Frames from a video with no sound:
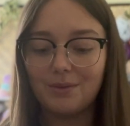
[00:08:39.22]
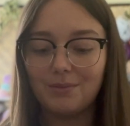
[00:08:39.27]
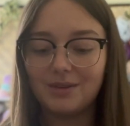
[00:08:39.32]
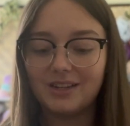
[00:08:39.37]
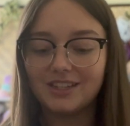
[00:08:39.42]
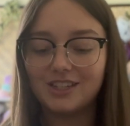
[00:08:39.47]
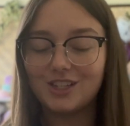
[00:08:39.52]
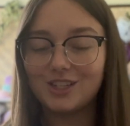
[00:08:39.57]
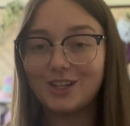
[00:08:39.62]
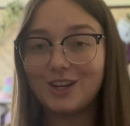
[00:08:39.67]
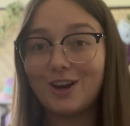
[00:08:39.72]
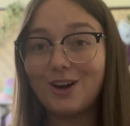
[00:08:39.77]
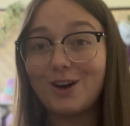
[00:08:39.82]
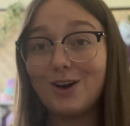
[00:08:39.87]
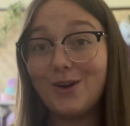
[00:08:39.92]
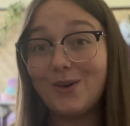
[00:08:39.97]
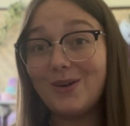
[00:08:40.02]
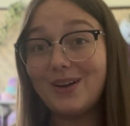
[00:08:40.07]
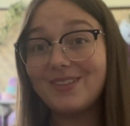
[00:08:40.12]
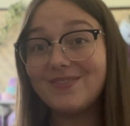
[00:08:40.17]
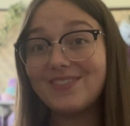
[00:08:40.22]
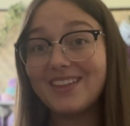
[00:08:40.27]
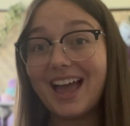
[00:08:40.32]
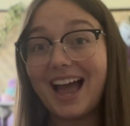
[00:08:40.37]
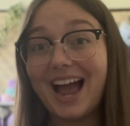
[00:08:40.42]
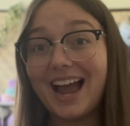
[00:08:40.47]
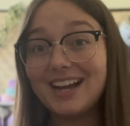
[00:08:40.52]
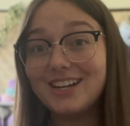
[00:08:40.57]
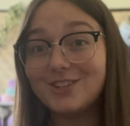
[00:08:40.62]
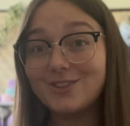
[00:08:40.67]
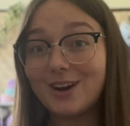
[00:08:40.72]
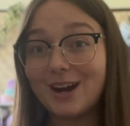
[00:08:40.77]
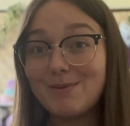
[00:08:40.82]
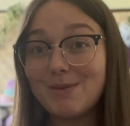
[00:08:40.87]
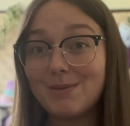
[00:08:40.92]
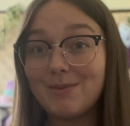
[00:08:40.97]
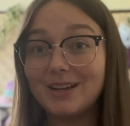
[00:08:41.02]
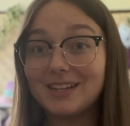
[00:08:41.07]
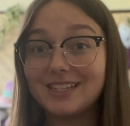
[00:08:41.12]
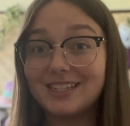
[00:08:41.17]
So I try
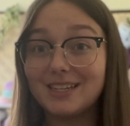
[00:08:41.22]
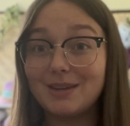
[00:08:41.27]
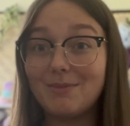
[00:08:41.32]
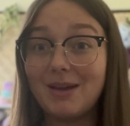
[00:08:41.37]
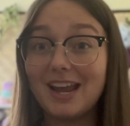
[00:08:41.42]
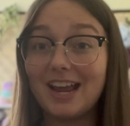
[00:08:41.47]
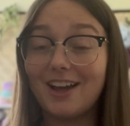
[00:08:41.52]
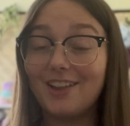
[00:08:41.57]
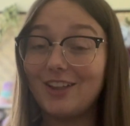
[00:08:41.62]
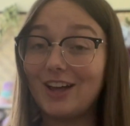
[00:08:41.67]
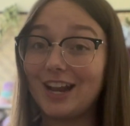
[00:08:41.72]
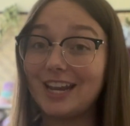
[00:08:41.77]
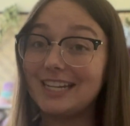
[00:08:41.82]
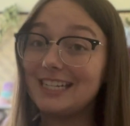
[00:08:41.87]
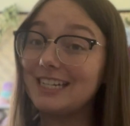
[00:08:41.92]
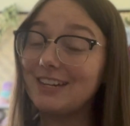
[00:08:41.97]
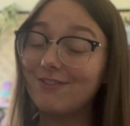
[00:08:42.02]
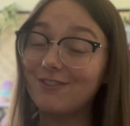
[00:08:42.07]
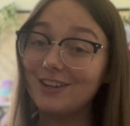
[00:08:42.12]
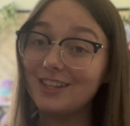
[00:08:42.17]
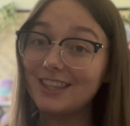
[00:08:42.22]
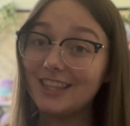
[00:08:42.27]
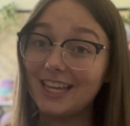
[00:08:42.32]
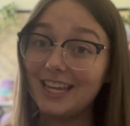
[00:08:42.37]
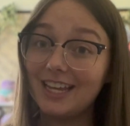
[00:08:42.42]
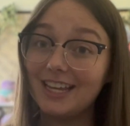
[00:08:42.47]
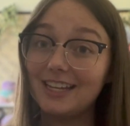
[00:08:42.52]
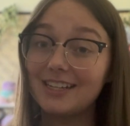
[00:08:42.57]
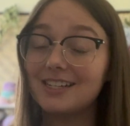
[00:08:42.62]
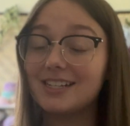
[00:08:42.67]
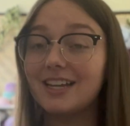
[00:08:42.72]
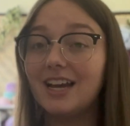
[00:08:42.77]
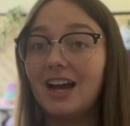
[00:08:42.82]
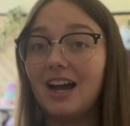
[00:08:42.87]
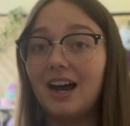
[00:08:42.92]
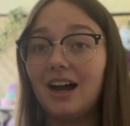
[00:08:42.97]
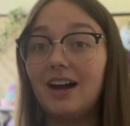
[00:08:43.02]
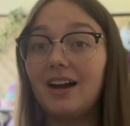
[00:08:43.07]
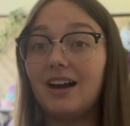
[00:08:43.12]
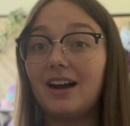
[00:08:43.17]
my best to make a lot of different things.
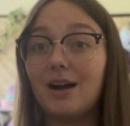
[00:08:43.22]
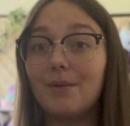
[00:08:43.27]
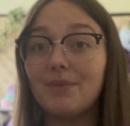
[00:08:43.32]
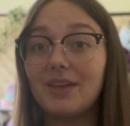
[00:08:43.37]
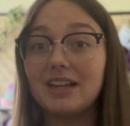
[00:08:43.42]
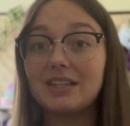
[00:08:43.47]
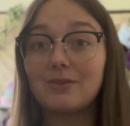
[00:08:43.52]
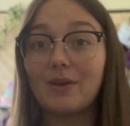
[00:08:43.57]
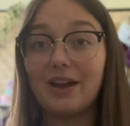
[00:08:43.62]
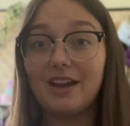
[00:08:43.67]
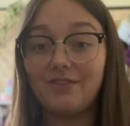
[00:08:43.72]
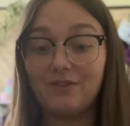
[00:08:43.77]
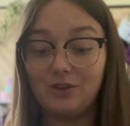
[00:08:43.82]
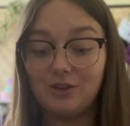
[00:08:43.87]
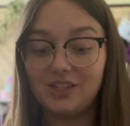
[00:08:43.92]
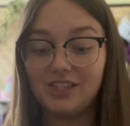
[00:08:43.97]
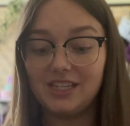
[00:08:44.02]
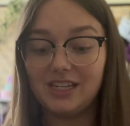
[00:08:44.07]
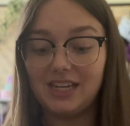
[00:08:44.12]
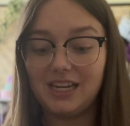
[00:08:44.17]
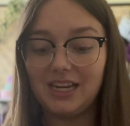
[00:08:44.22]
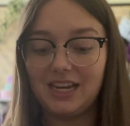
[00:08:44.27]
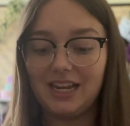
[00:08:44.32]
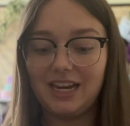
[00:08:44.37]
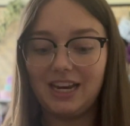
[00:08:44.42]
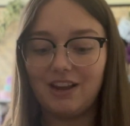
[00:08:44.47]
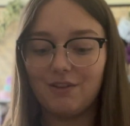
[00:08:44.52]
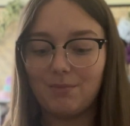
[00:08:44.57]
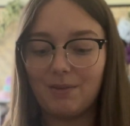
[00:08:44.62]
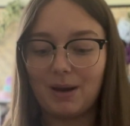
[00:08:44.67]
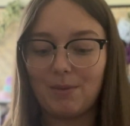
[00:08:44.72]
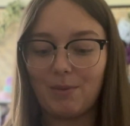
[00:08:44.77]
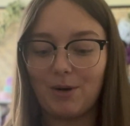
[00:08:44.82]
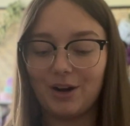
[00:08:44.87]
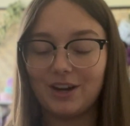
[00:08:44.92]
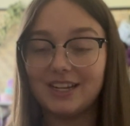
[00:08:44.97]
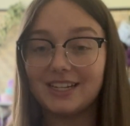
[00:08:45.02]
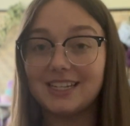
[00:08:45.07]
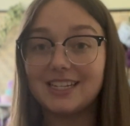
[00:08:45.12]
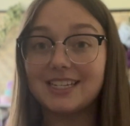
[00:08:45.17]
That's why if you see any of my
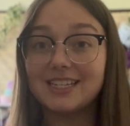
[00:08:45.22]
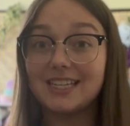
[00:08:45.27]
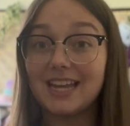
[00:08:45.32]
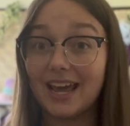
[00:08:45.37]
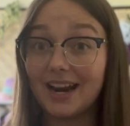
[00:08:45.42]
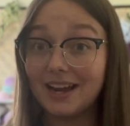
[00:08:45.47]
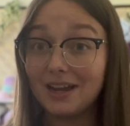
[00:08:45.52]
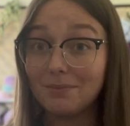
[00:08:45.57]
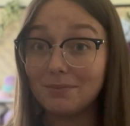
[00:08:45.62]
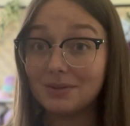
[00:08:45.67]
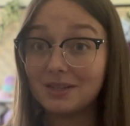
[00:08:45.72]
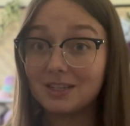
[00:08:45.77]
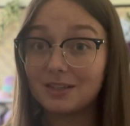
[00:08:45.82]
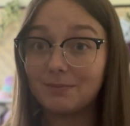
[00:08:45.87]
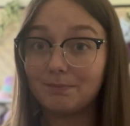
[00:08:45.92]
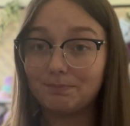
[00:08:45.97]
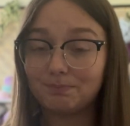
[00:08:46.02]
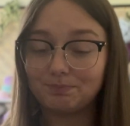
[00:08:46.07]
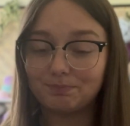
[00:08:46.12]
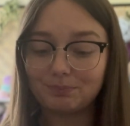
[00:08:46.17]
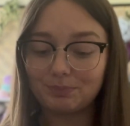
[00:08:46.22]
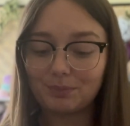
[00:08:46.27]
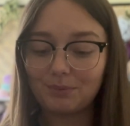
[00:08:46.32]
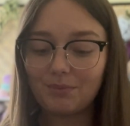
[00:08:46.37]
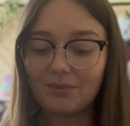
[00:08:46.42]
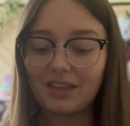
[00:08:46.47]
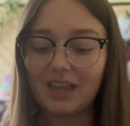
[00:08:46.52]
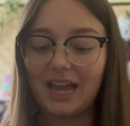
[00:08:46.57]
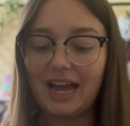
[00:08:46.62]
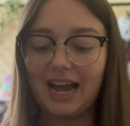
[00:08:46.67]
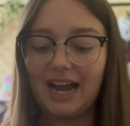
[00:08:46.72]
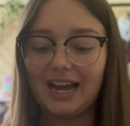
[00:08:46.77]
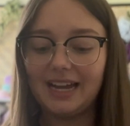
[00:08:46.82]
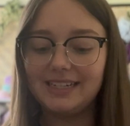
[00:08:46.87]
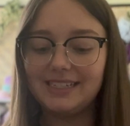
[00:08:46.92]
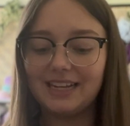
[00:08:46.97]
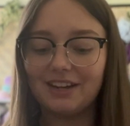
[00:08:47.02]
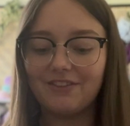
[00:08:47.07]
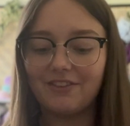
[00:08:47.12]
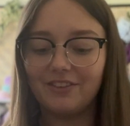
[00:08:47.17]
market setups, I
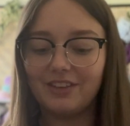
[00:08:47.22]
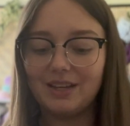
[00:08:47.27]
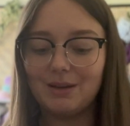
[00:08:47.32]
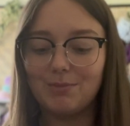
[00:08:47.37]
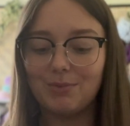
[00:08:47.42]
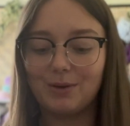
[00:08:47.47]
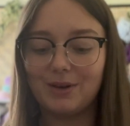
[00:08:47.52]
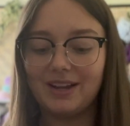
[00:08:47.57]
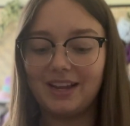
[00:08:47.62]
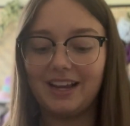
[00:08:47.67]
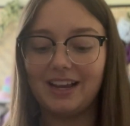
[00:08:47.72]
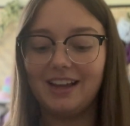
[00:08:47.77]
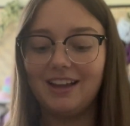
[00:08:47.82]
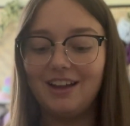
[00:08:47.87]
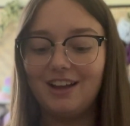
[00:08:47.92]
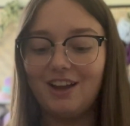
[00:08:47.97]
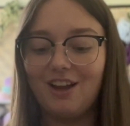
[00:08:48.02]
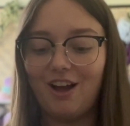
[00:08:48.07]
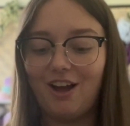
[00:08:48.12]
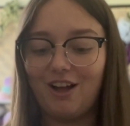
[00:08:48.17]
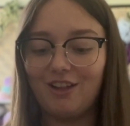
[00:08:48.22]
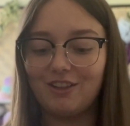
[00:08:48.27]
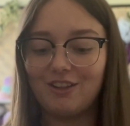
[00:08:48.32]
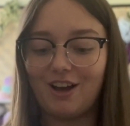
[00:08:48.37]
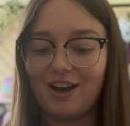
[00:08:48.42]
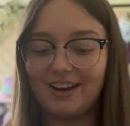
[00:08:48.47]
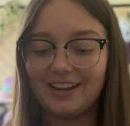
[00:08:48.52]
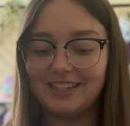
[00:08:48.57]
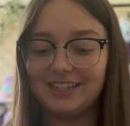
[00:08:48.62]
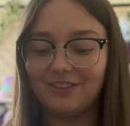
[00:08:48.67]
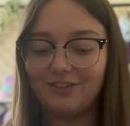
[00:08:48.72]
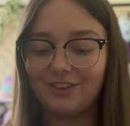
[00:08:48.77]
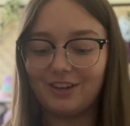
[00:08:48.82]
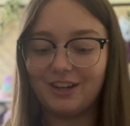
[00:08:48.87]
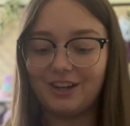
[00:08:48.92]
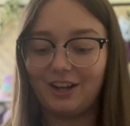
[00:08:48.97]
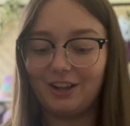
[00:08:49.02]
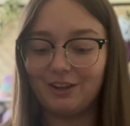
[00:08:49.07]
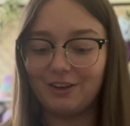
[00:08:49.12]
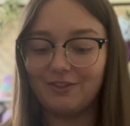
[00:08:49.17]
definitely bring a lot of different
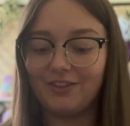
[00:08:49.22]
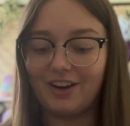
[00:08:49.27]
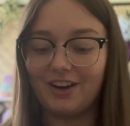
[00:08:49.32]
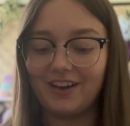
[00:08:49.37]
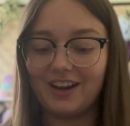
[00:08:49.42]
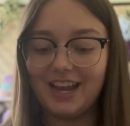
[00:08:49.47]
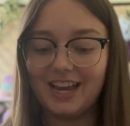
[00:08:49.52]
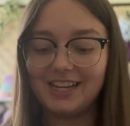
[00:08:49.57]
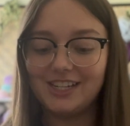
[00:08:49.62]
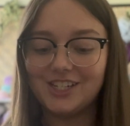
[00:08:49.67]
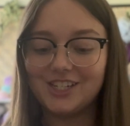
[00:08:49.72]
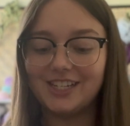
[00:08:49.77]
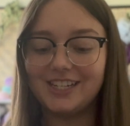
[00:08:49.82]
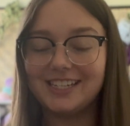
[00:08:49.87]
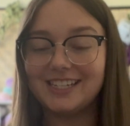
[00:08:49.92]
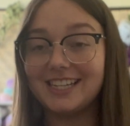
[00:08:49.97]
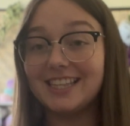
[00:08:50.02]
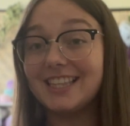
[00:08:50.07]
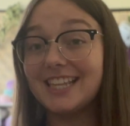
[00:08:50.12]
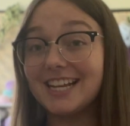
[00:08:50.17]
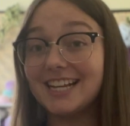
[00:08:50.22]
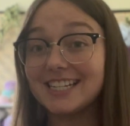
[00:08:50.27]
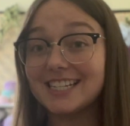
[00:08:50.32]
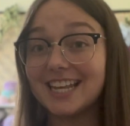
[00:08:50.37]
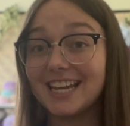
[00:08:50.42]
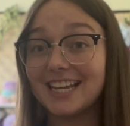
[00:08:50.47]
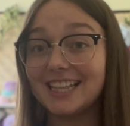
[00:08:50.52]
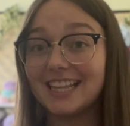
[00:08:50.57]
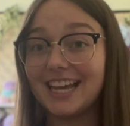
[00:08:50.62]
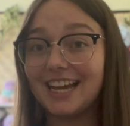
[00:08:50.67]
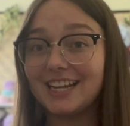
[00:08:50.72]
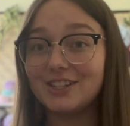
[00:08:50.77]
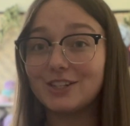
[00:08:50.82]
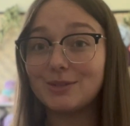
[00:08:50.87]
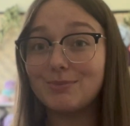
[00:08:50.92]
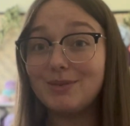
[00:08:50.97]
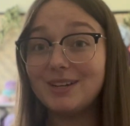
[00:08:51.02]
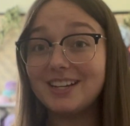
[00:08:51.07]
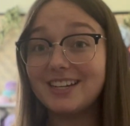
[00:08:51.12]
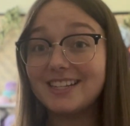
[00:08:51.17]
color variations and things like that,
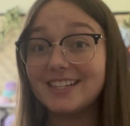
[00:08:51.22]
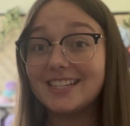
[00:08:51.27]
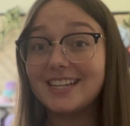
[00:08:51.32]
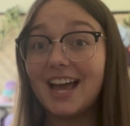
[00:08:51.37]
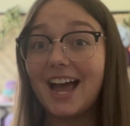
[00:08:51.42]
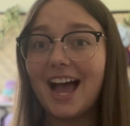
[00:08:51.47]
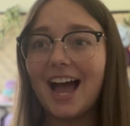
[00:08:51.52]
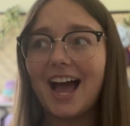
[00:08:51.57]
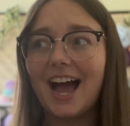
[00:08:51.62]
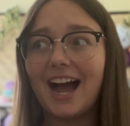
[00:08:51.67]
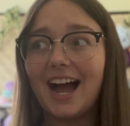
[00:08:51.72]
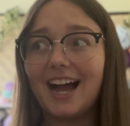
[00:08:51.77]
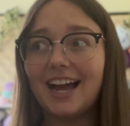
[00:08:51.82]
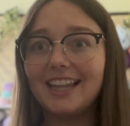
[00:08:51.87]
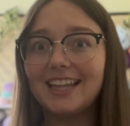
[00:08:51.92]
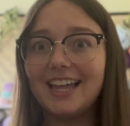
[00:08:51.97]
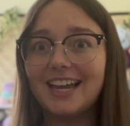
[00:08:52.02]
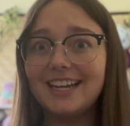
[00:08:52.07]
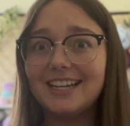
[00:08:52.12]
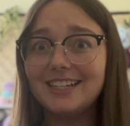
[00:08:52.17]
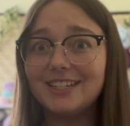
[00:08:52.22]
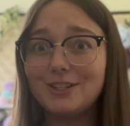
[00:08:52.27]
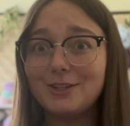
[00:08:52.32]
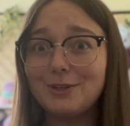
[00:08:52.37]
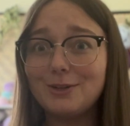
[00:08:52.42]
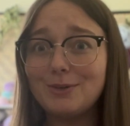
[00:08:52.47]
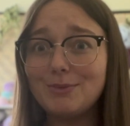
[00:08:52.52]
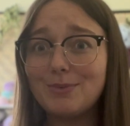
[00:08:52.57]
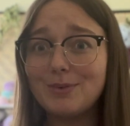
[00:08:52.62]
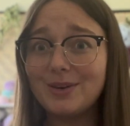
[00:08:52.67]
just because I like to